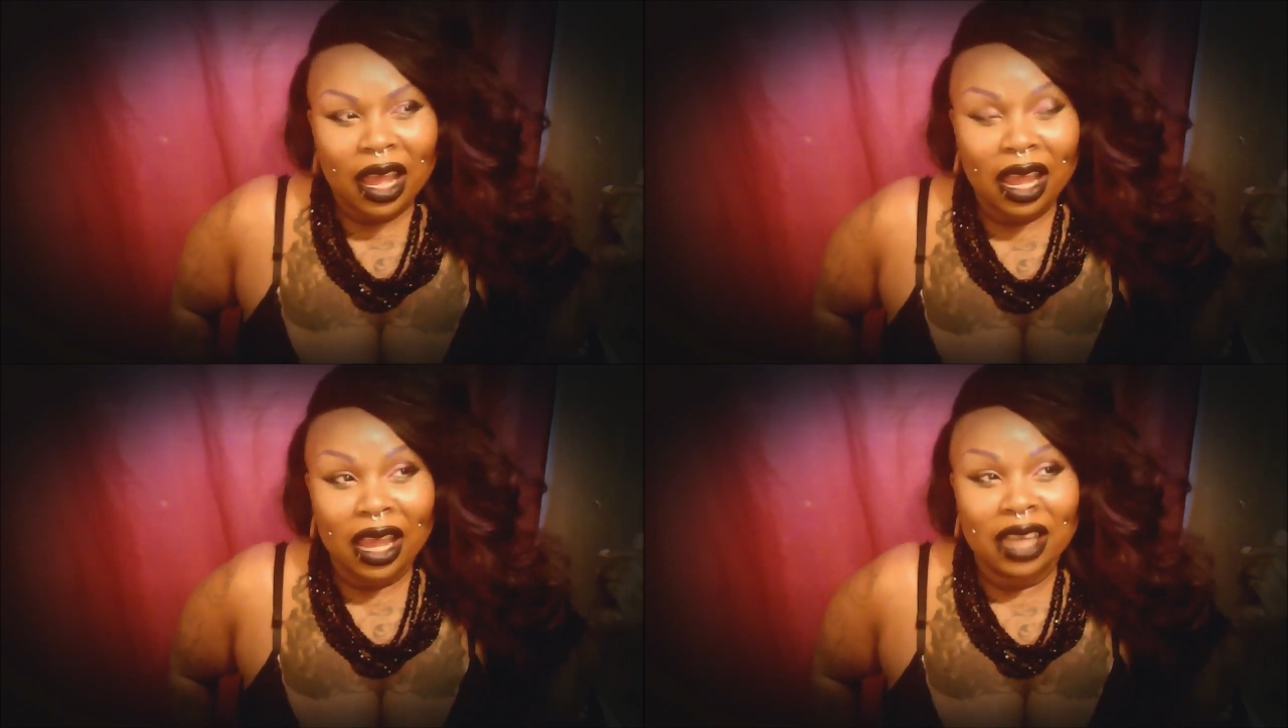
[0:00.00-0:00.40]

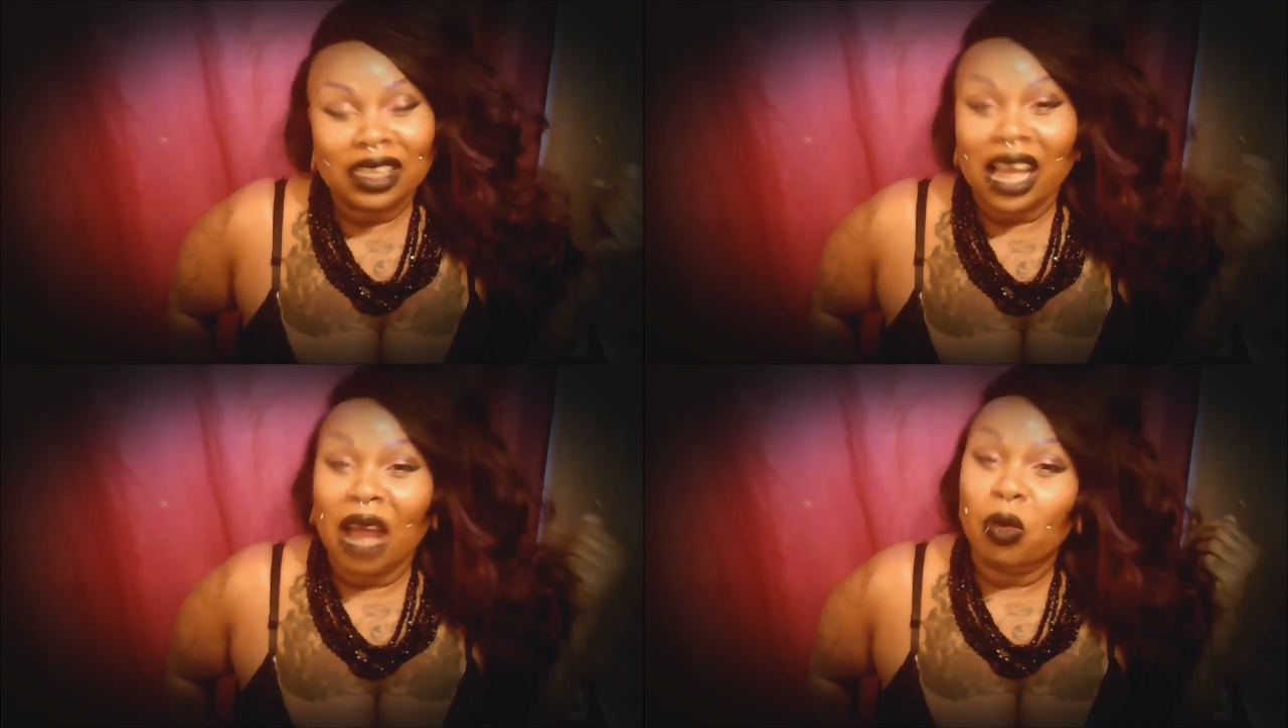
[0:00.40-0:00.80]
and
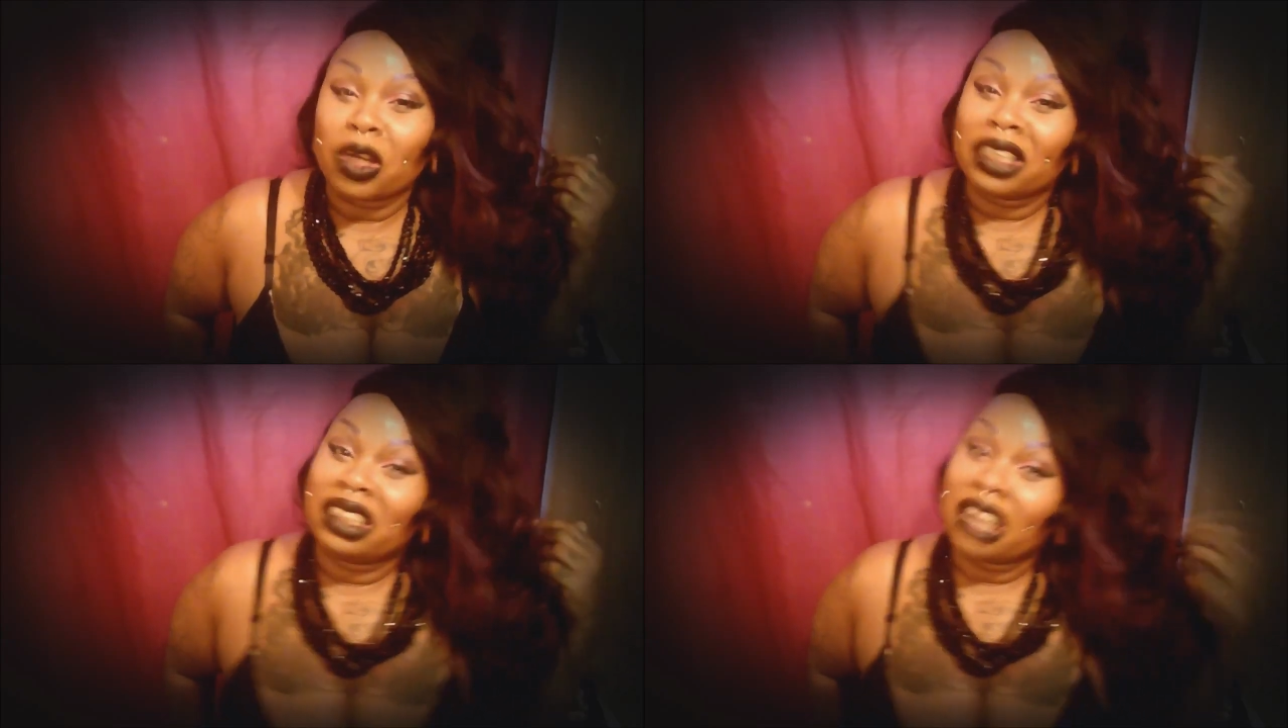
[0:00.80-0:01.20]
I want
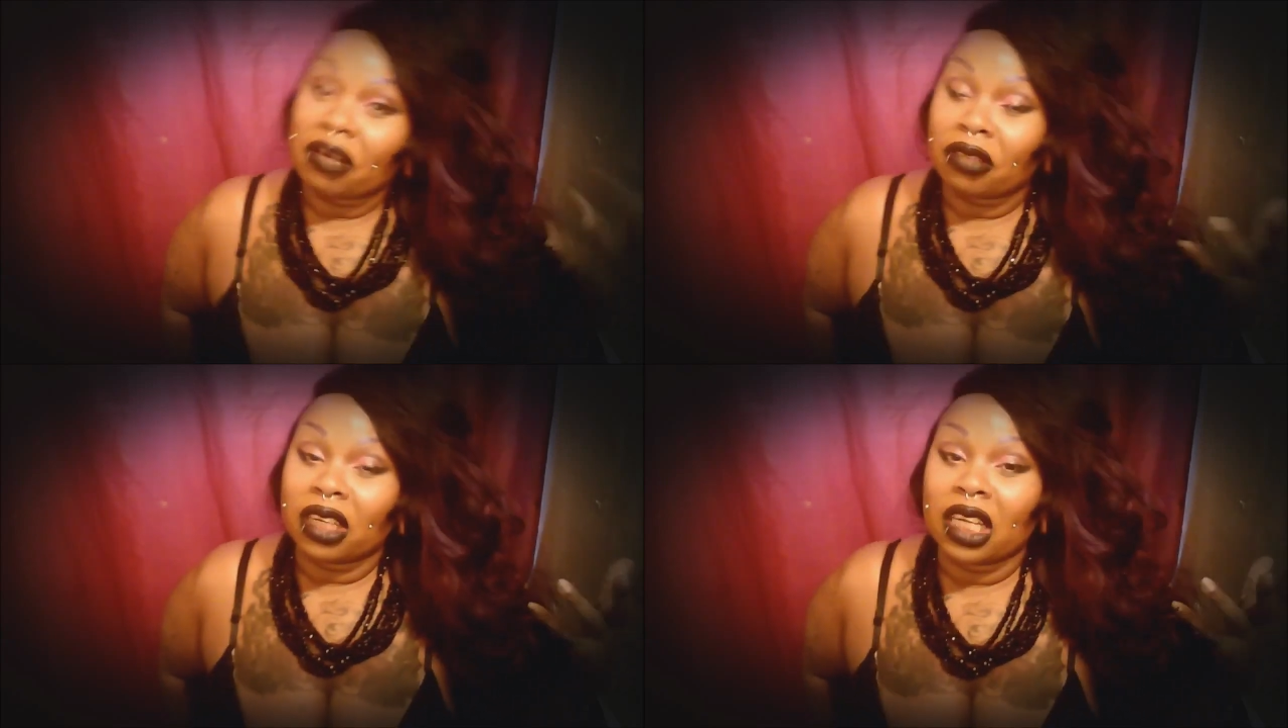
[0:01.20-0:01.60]
to
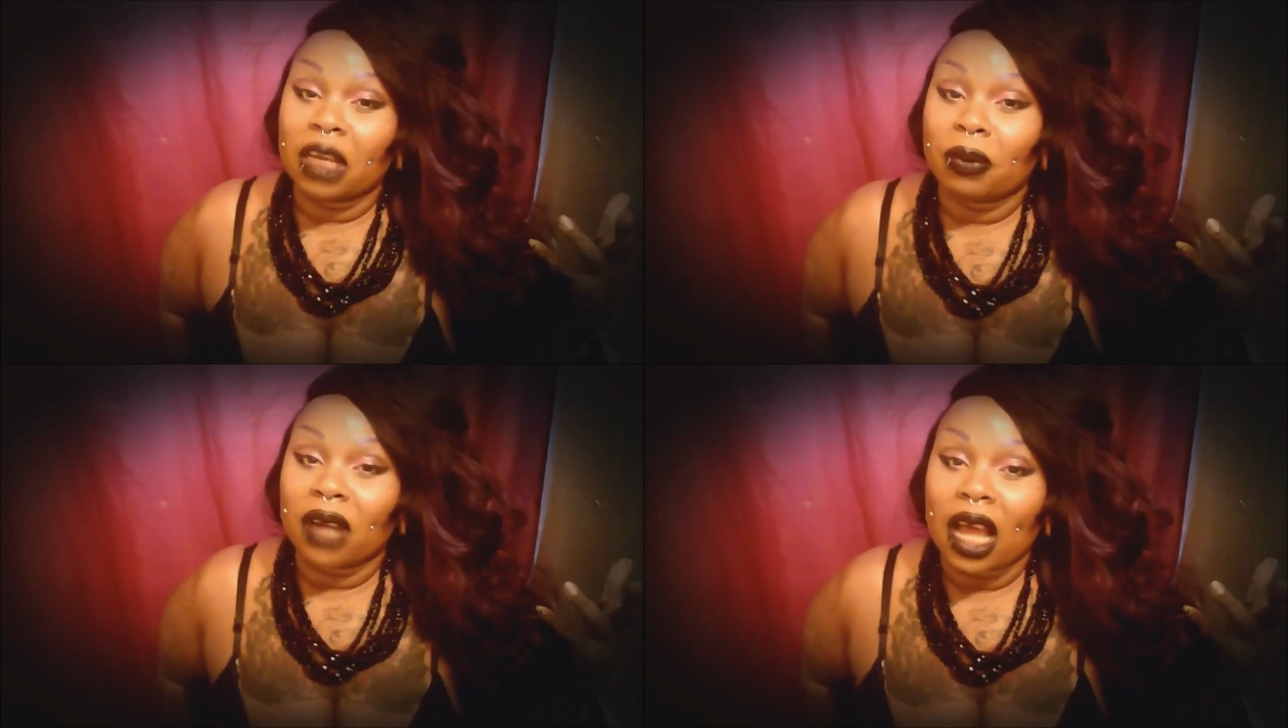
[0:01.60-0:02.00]
definitely
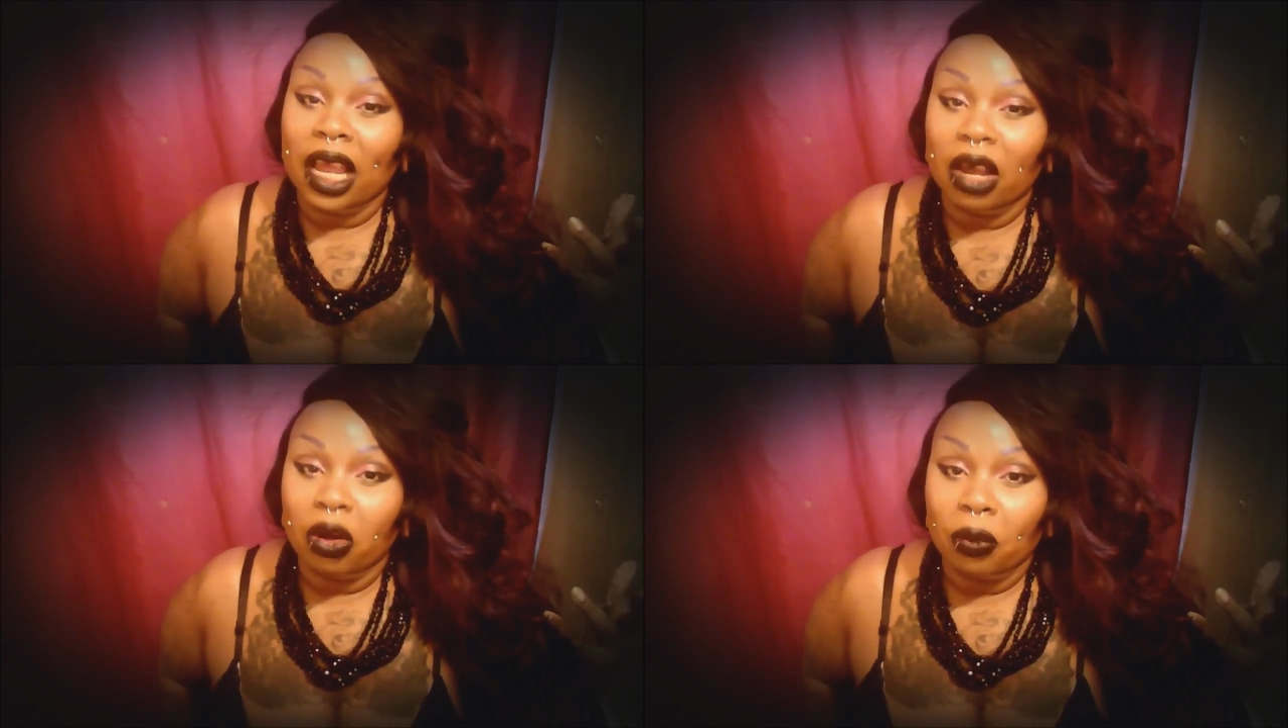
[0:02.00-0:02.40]
keep an eye
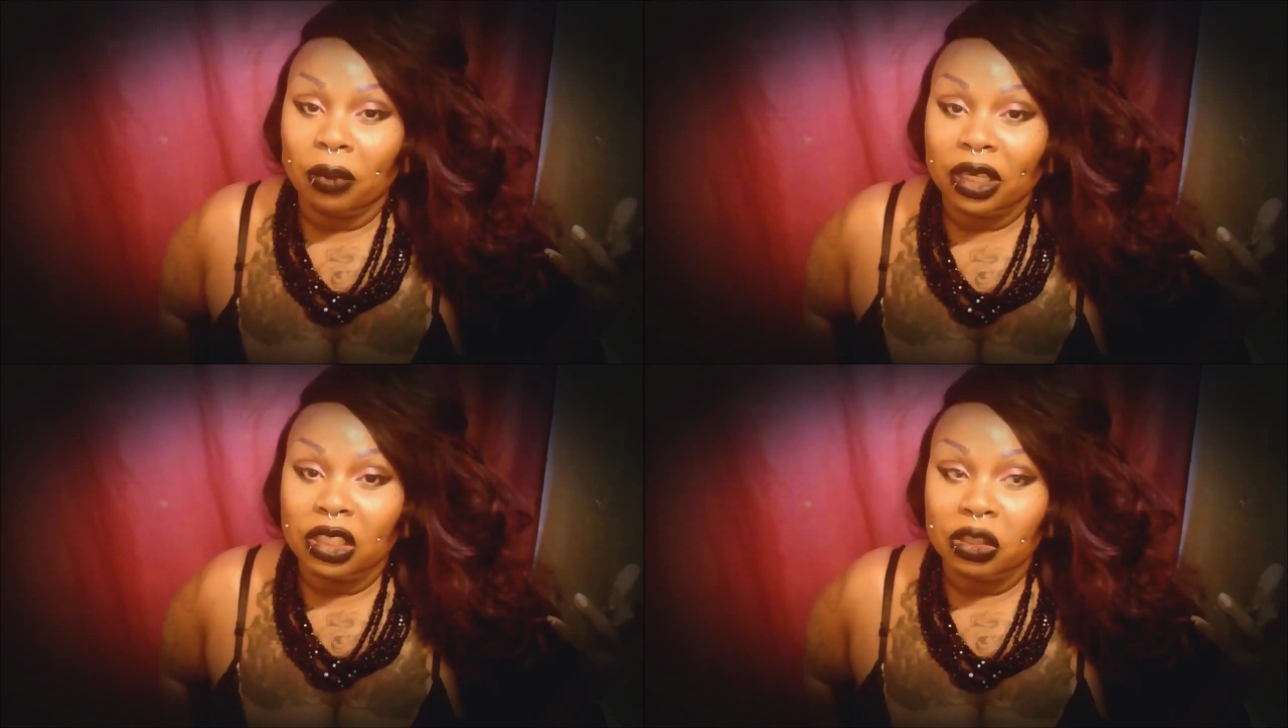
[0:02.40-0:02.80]
out
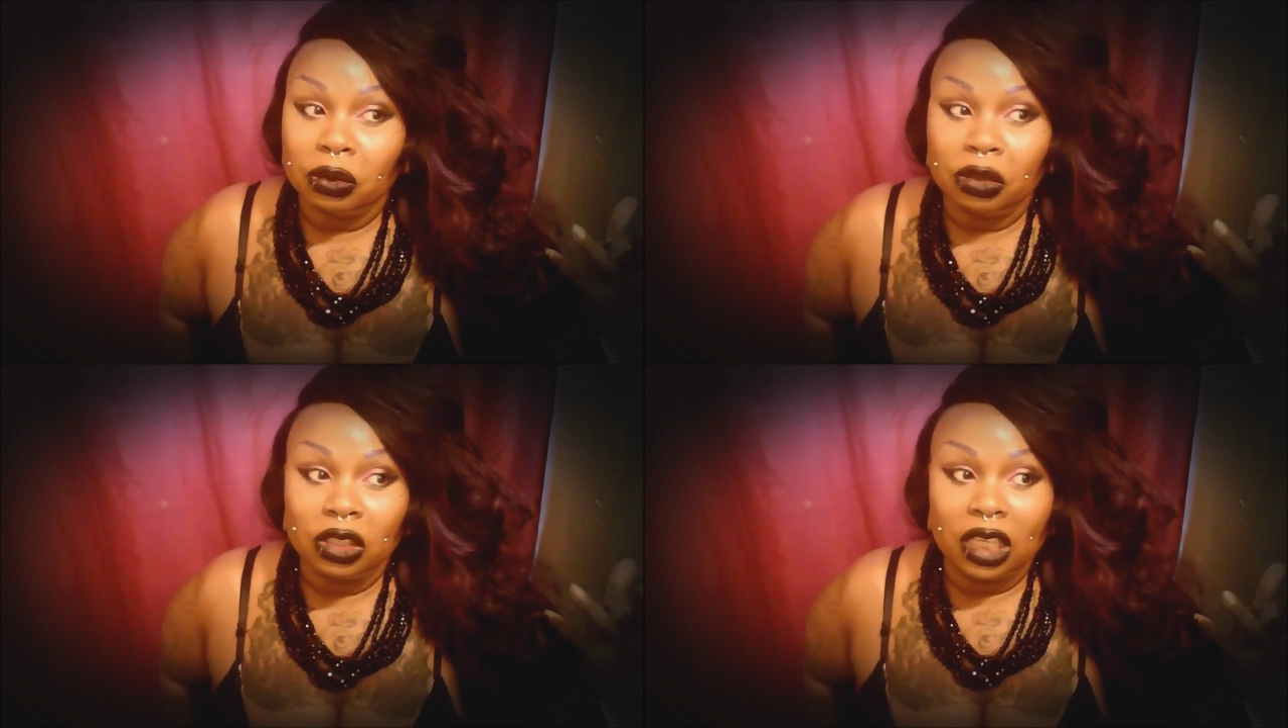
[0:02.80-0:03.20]
open
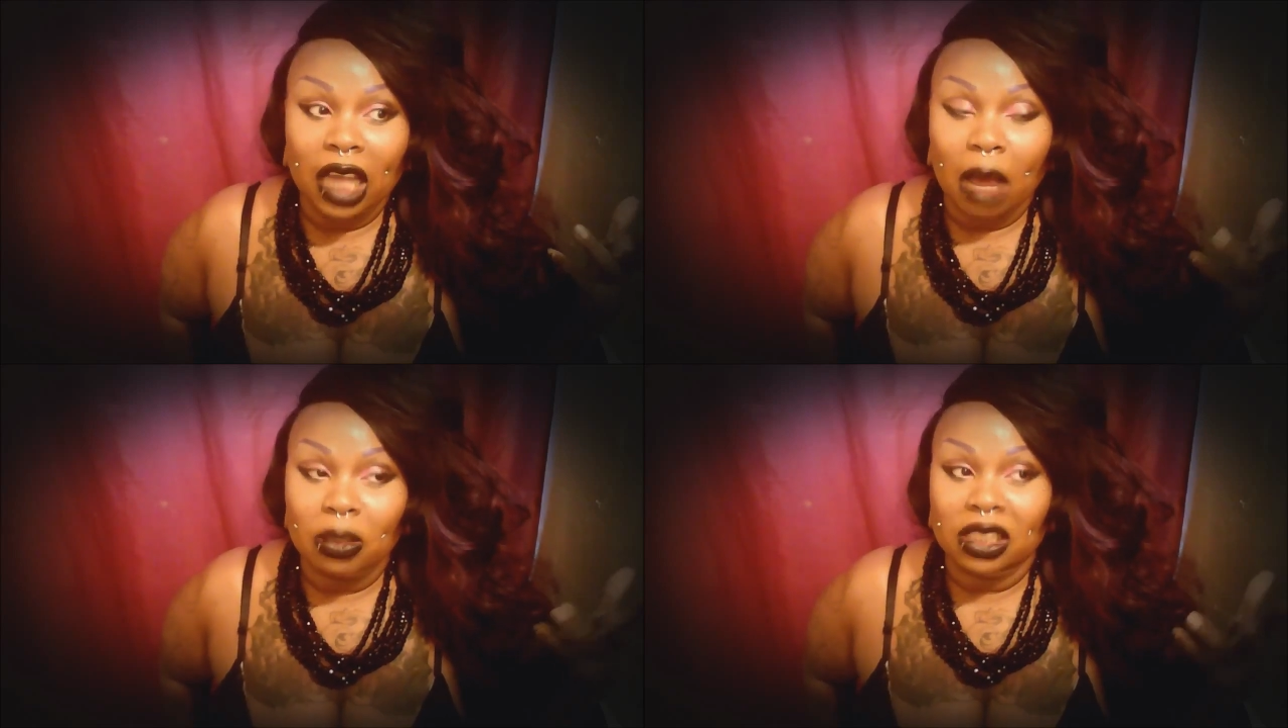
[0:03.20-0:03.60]
to see
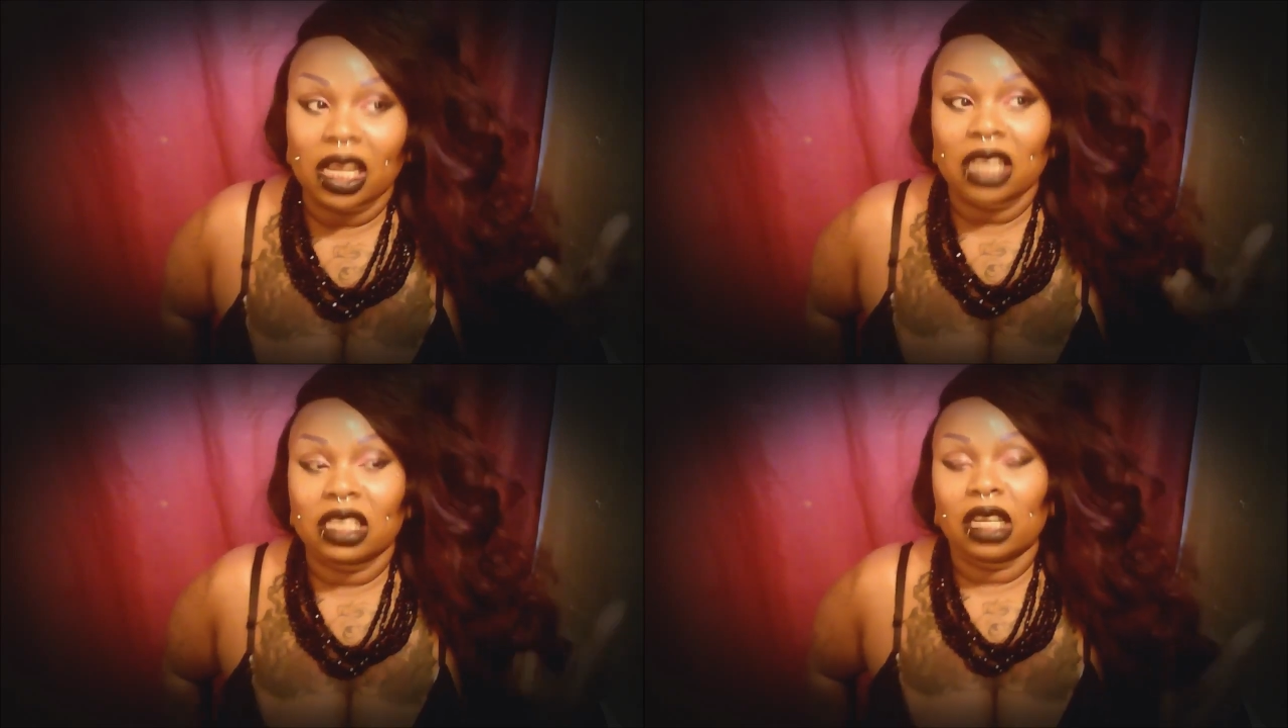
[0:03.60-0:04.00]
how it
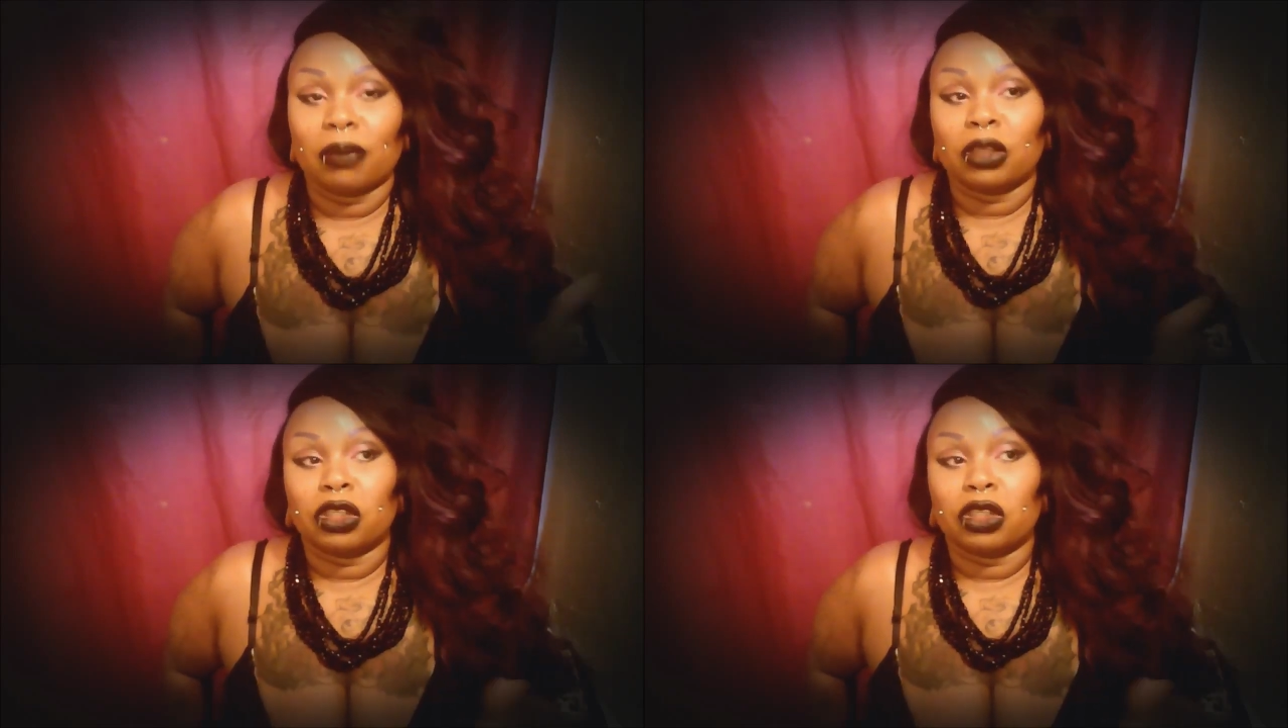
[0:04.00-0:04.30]
stands up